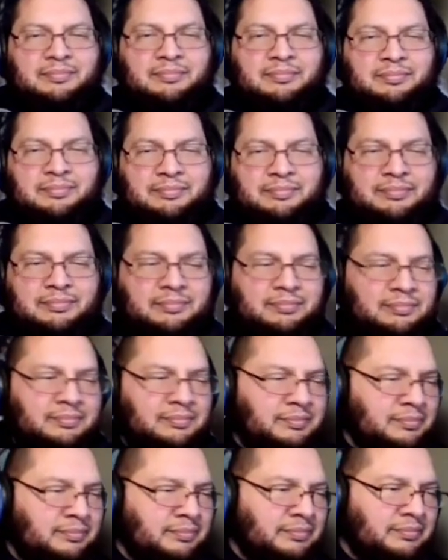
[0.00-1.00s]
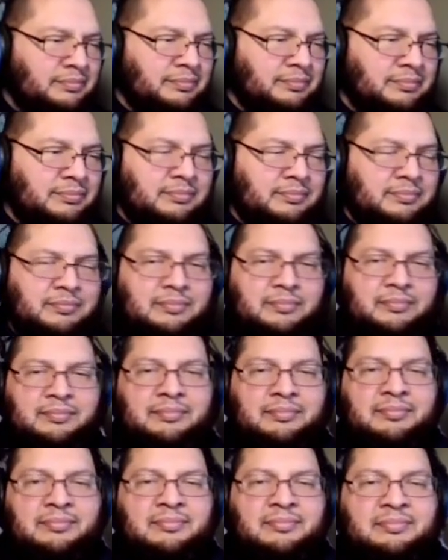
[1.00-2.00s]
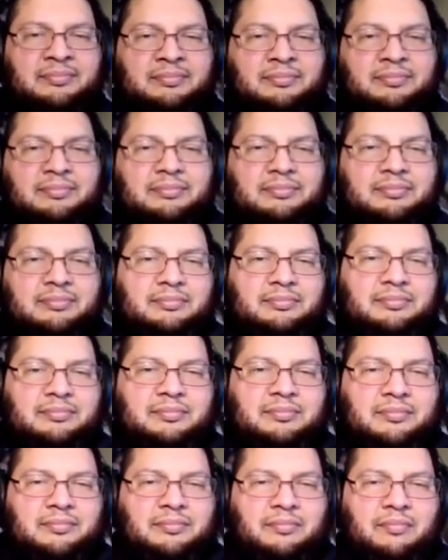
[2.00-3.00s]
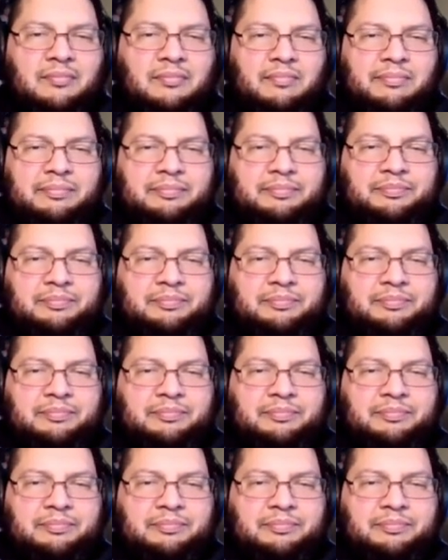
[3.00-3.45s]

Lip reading: (silent)